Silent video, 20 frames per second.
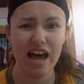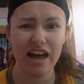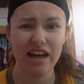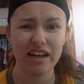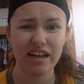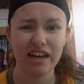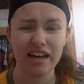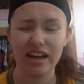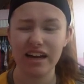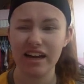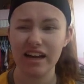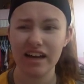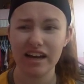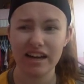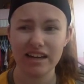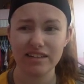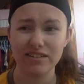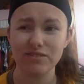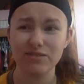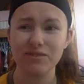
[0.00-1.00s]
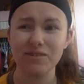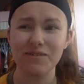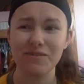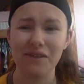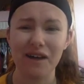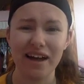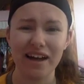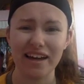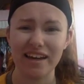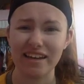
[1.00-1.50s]
I don't know
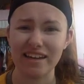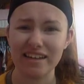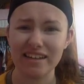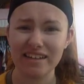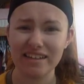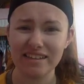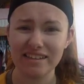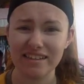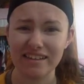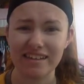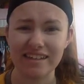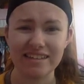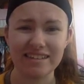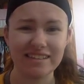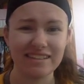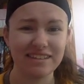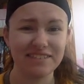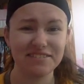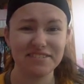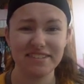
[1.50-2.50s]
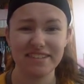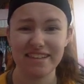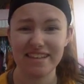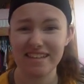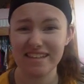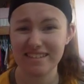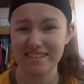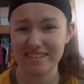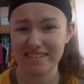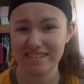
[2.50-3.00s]
why. Like that was the
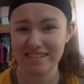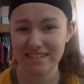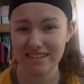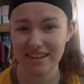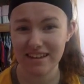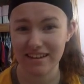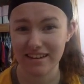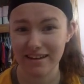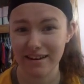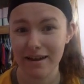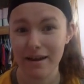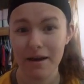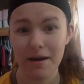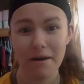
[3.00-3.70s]
easiest thing.